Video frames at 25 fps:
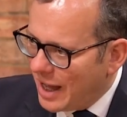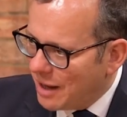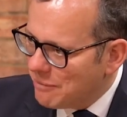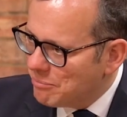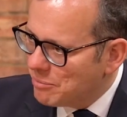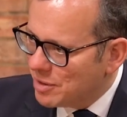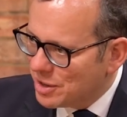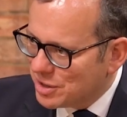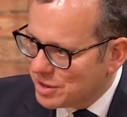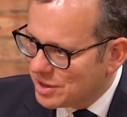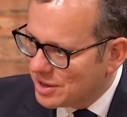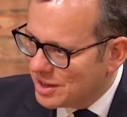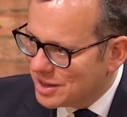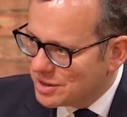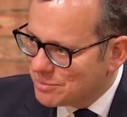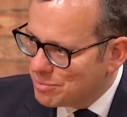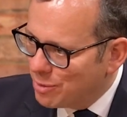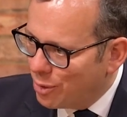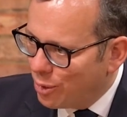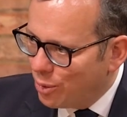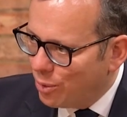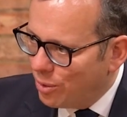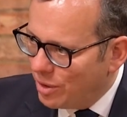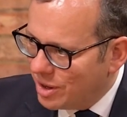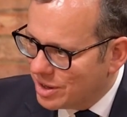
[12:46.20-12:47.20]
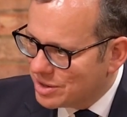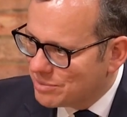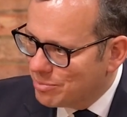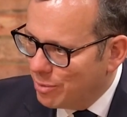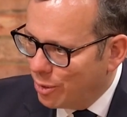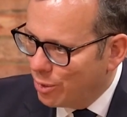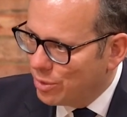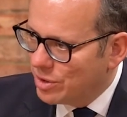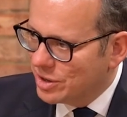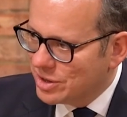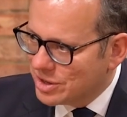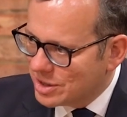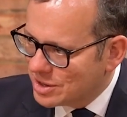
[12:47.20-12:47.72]
ambition is more
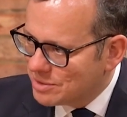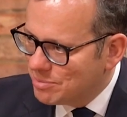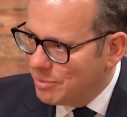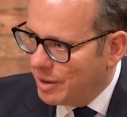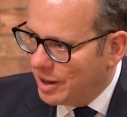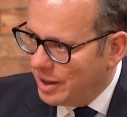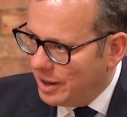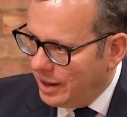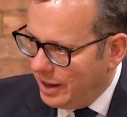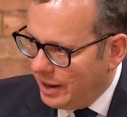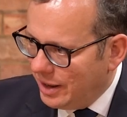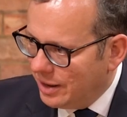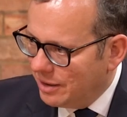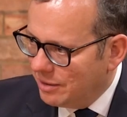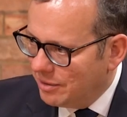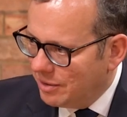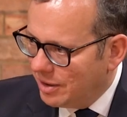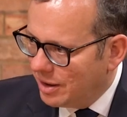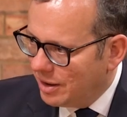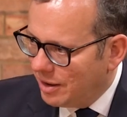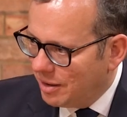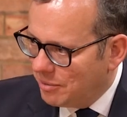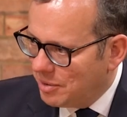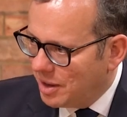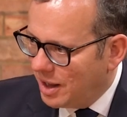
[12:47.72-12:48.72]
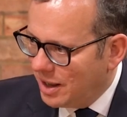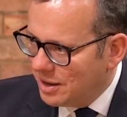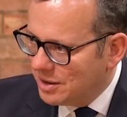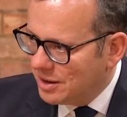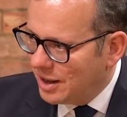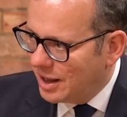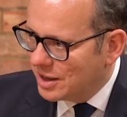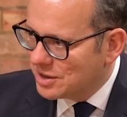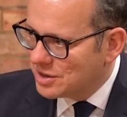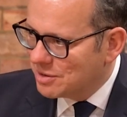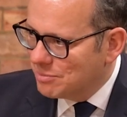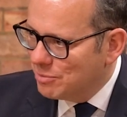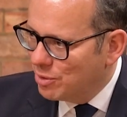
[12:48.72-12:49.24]
than just money? I mean,
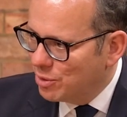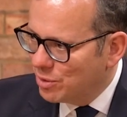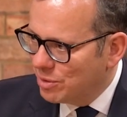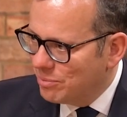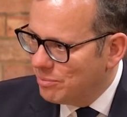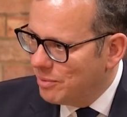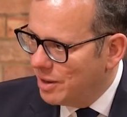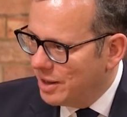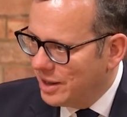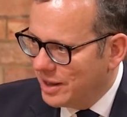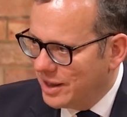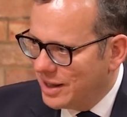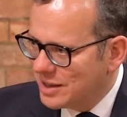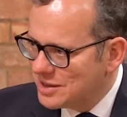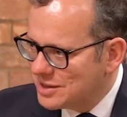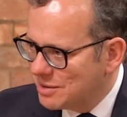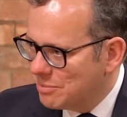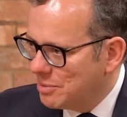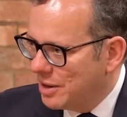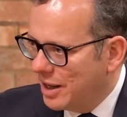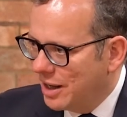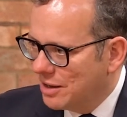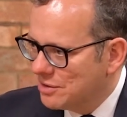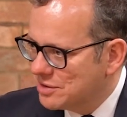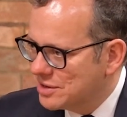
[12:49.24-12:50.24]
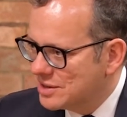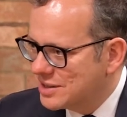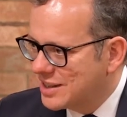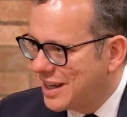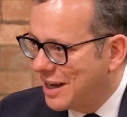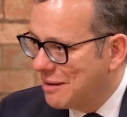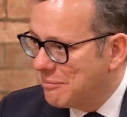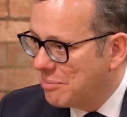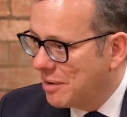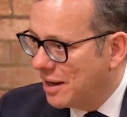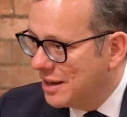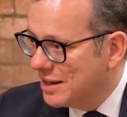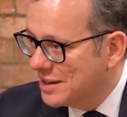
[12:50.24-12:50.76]
actually more than money. That's somebody else's
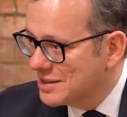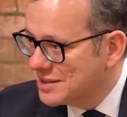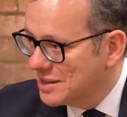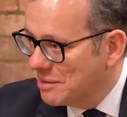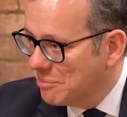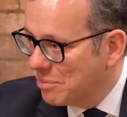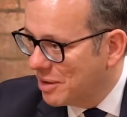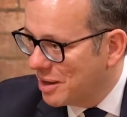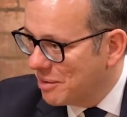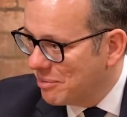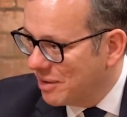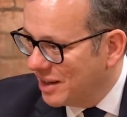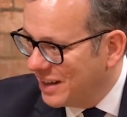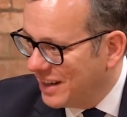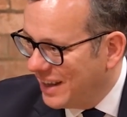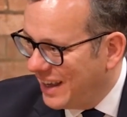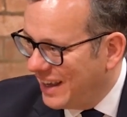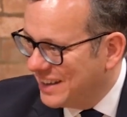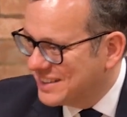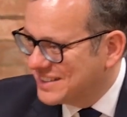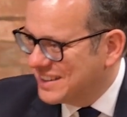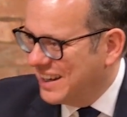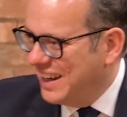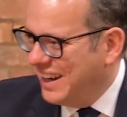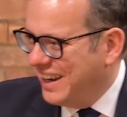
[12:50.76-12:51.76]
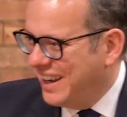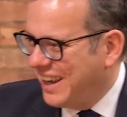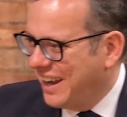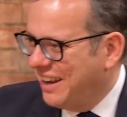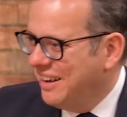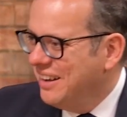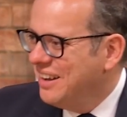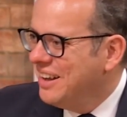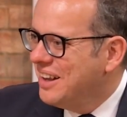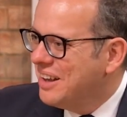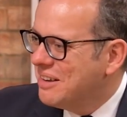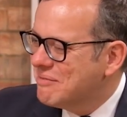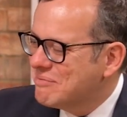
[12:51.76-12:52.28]
campaign, isn't it? But I mean, it's like,
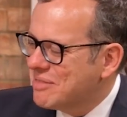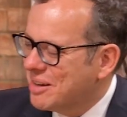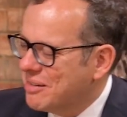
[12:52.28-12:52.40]
but